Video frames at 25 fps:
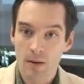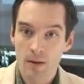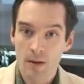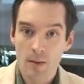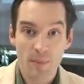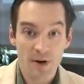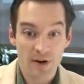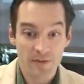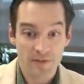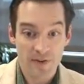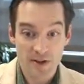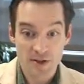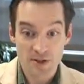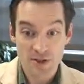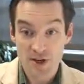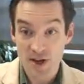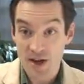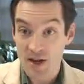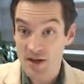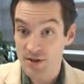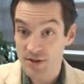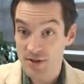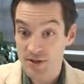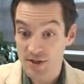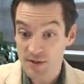But if I
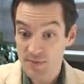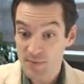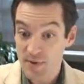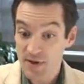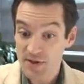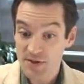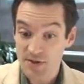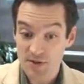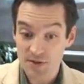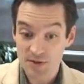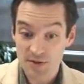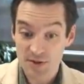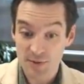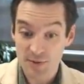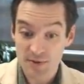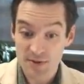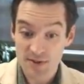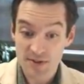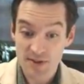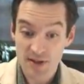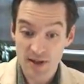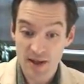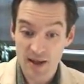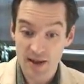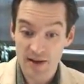change this picture to
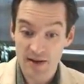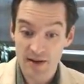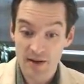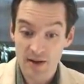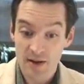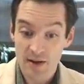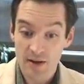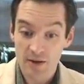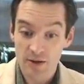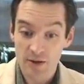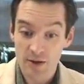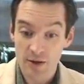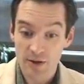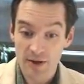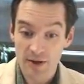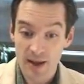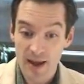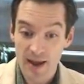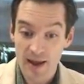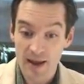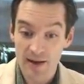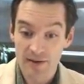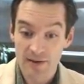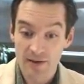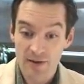instead look
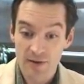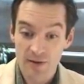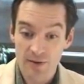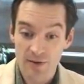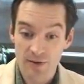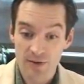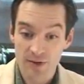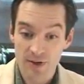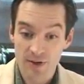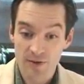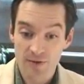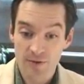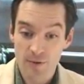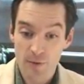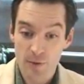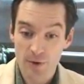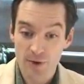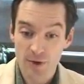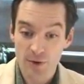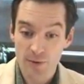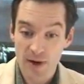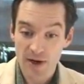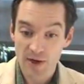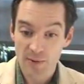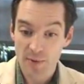at Z4
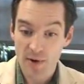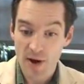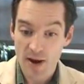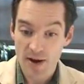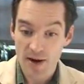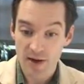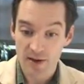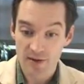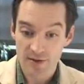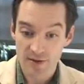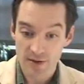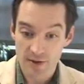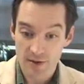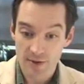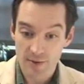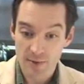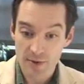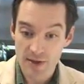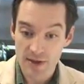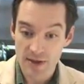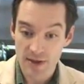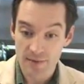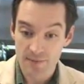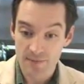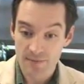direct product
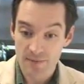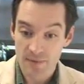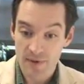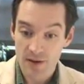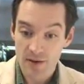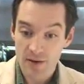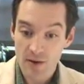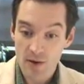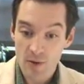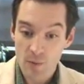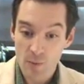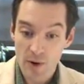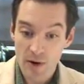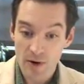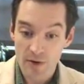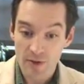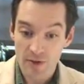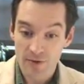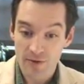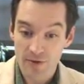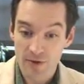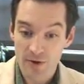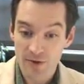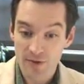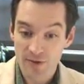Z3, where in
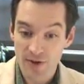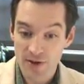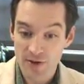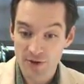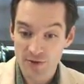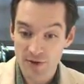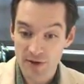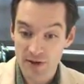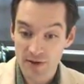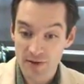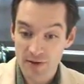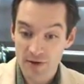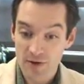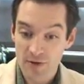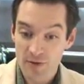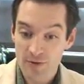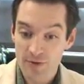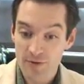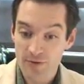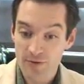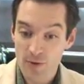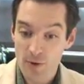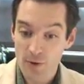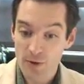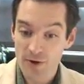the first entry,
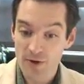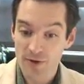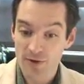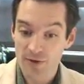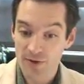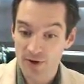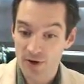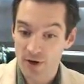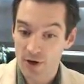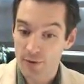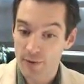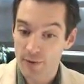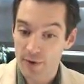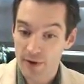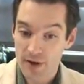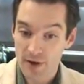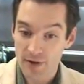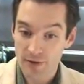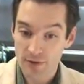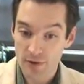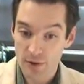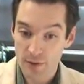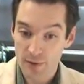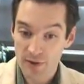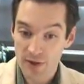4 and 0 are
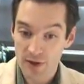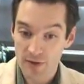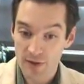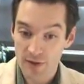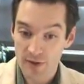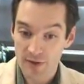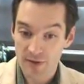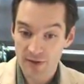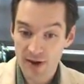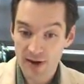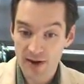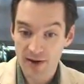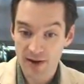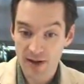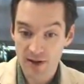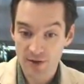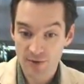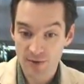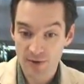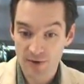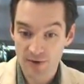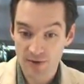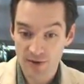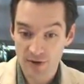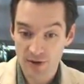congruent, and in the second
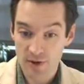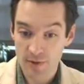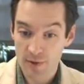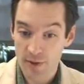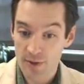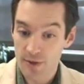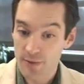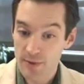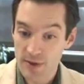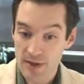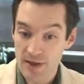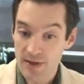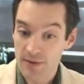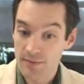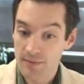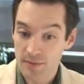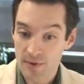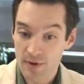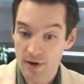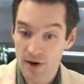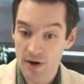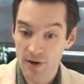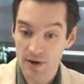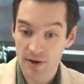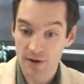entry, 0 and 3
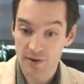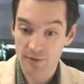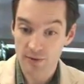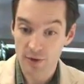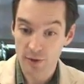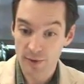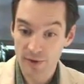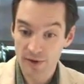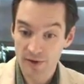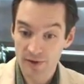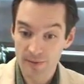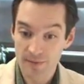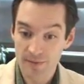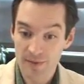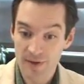are congruent.